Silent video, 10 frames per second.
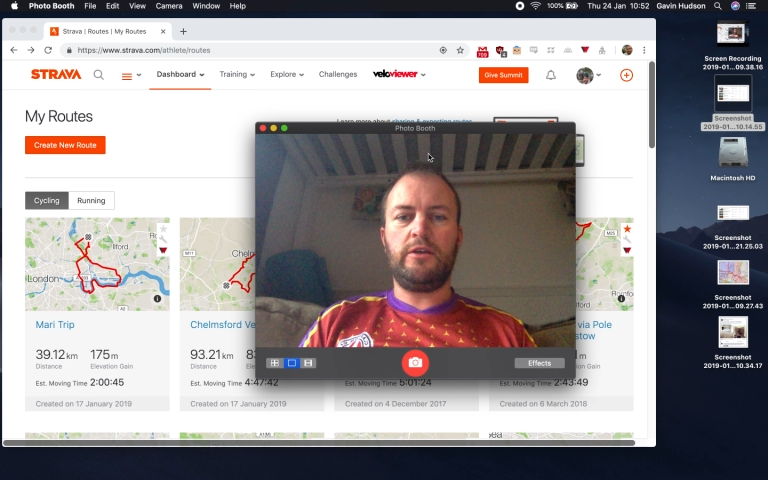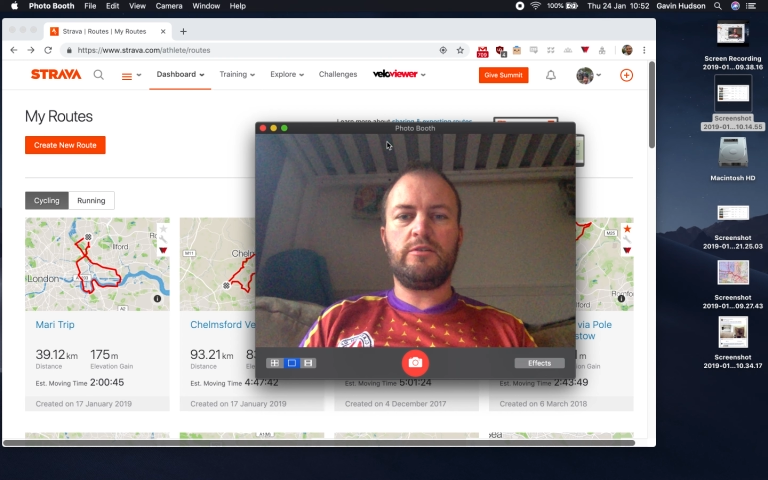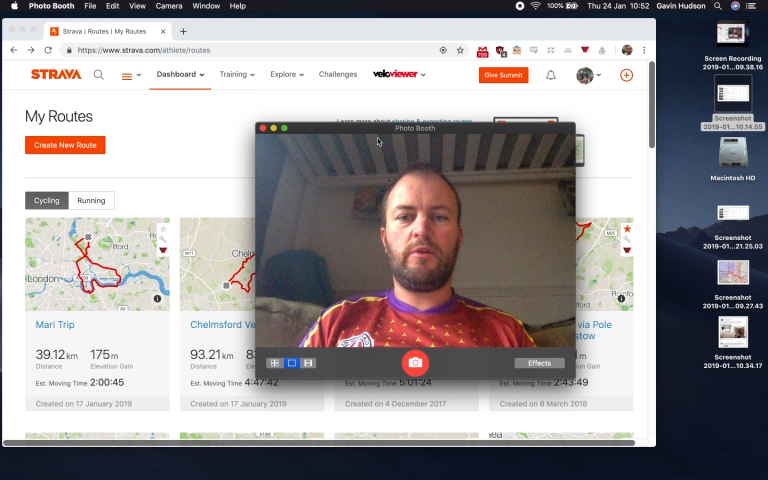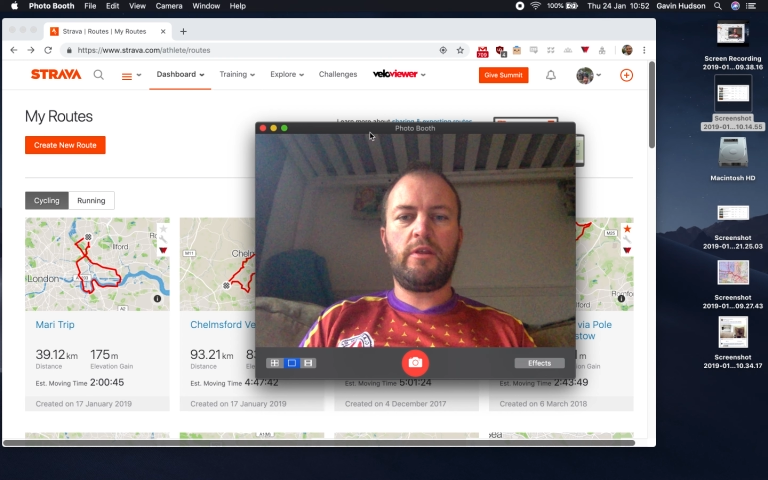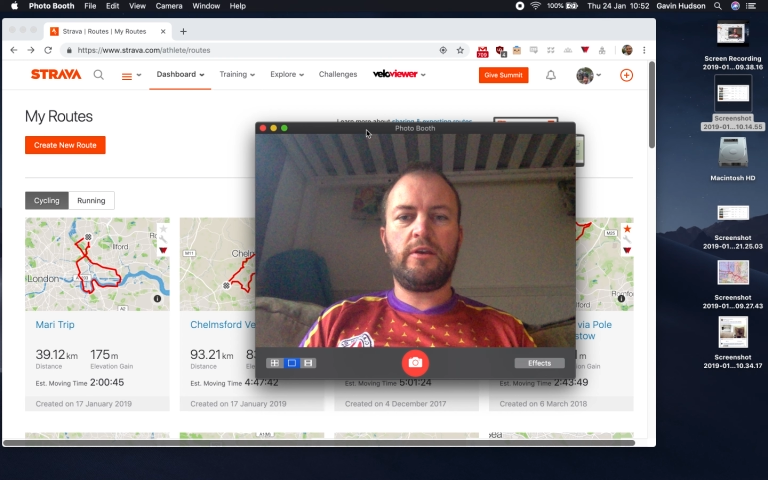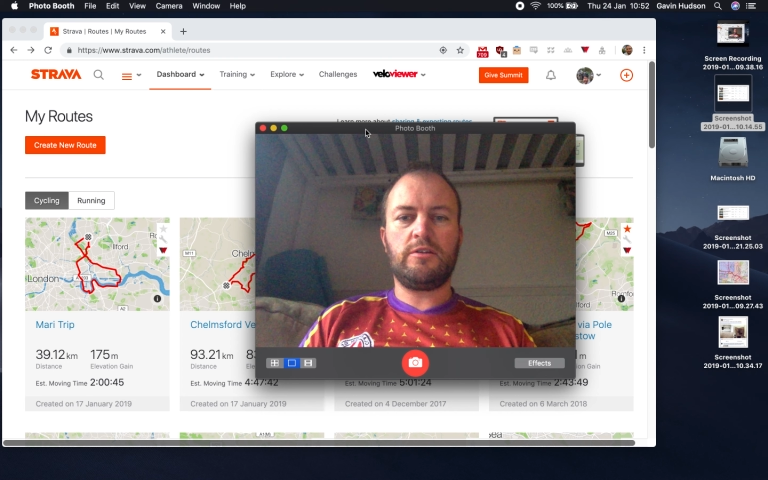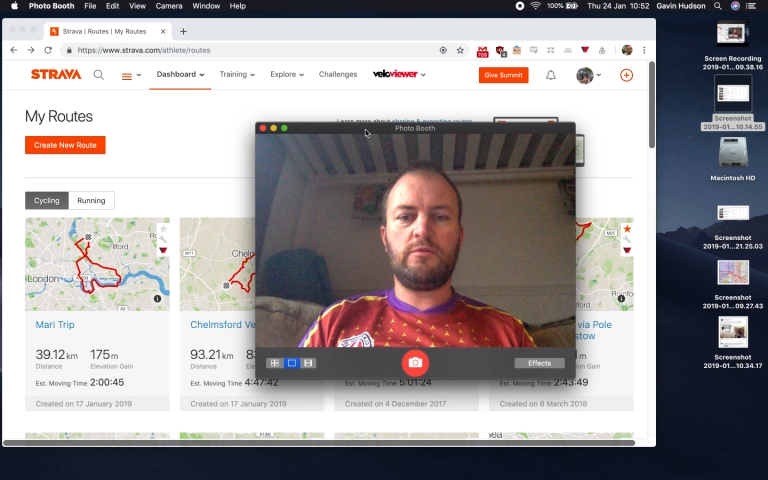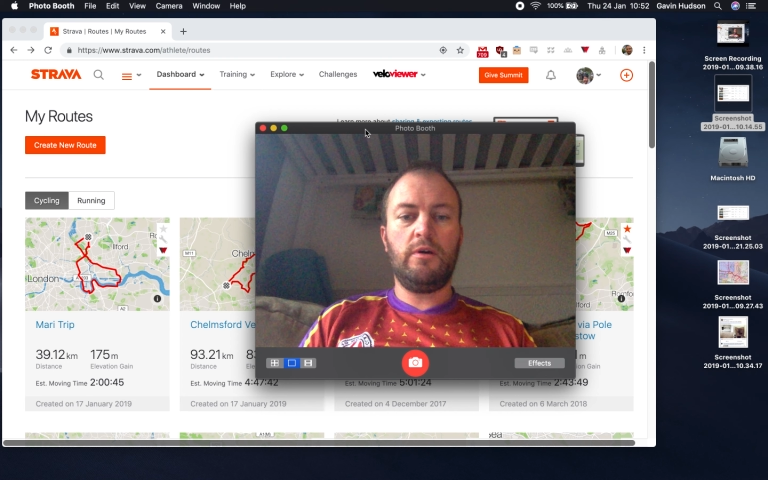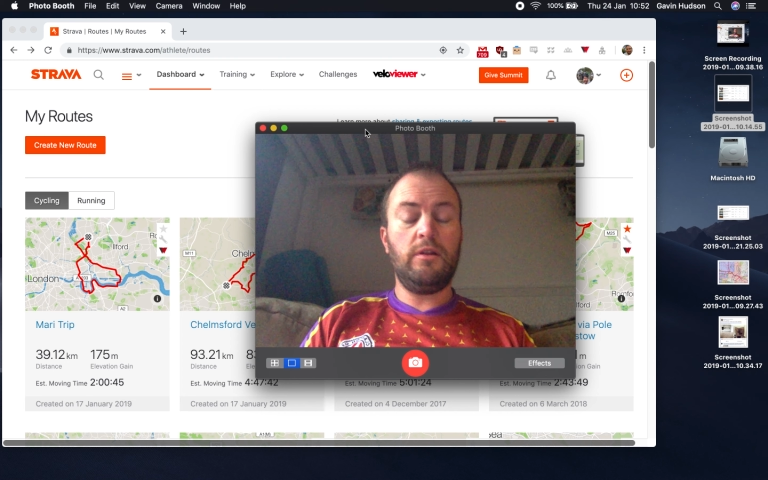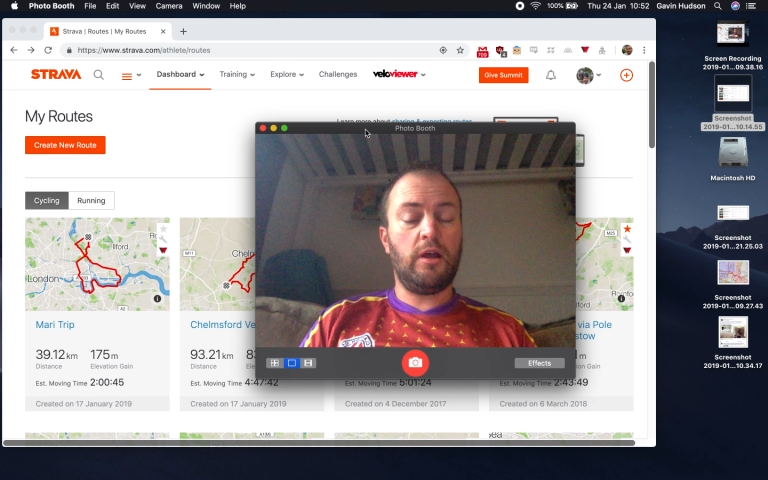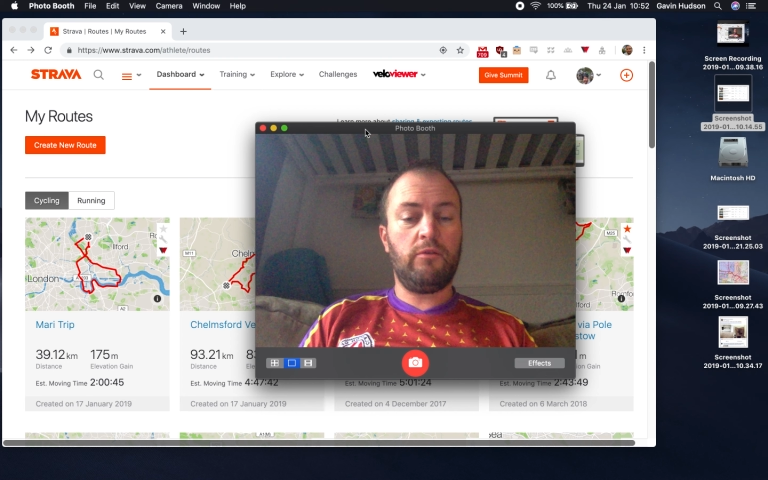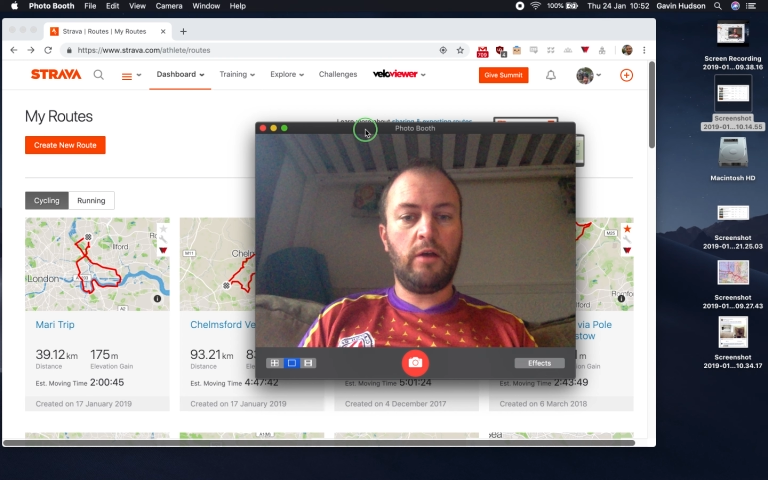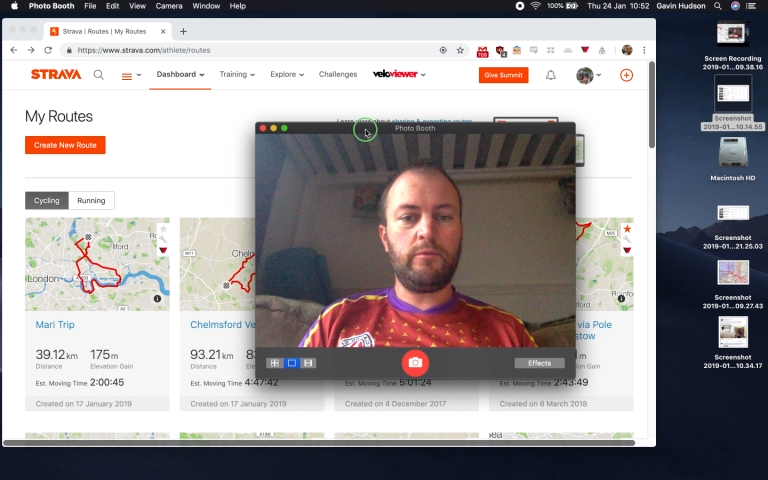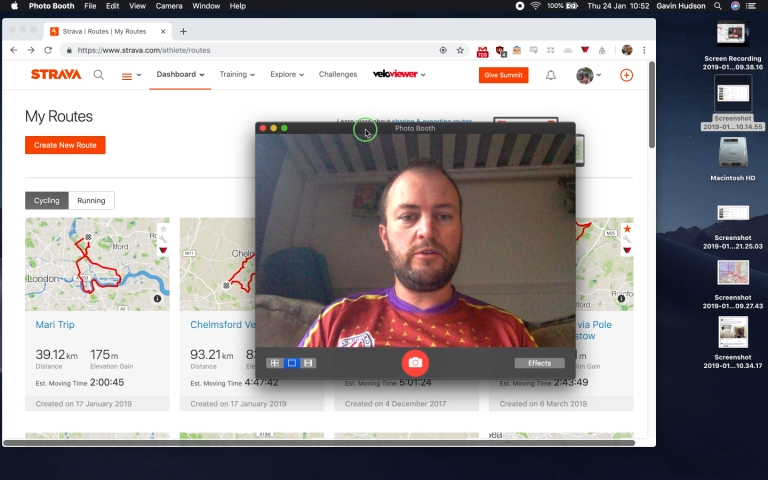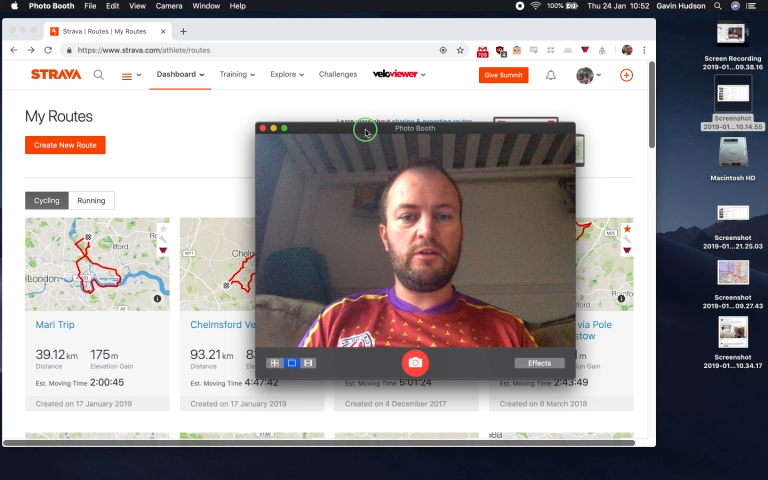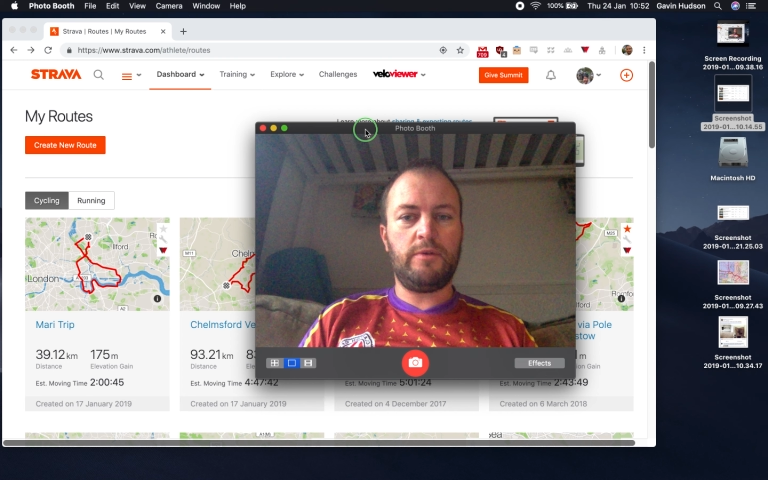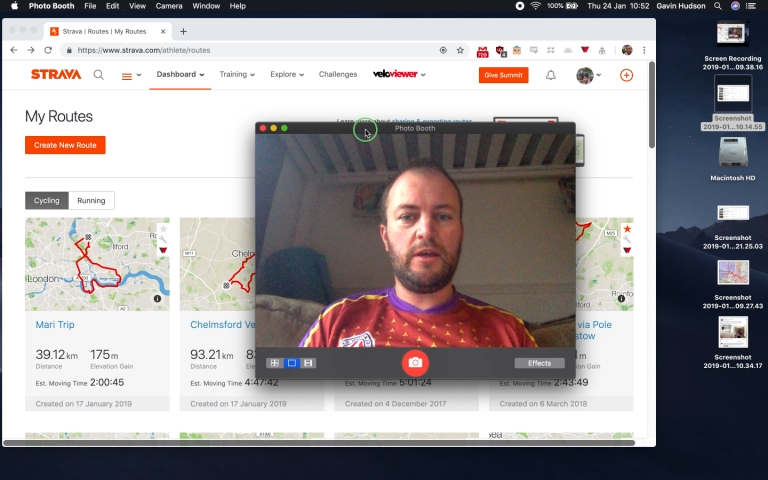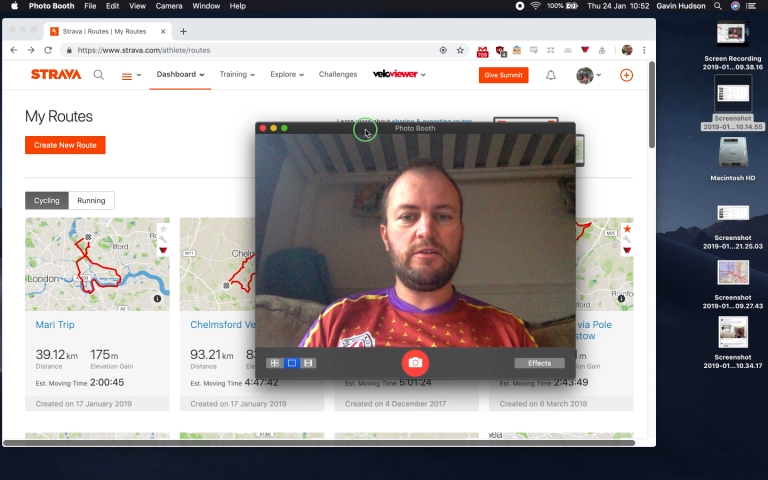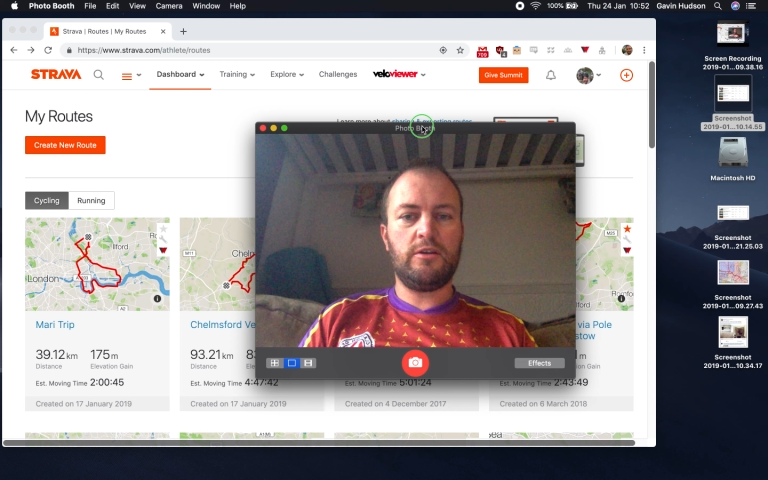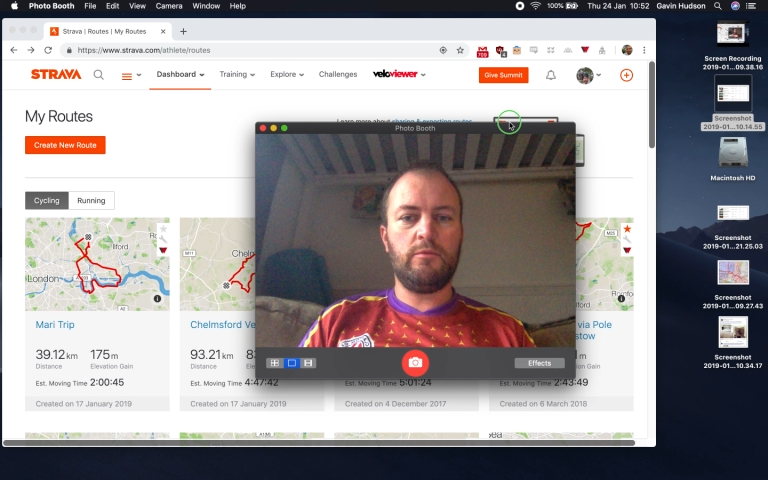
I use some other things as well, like ride with GPS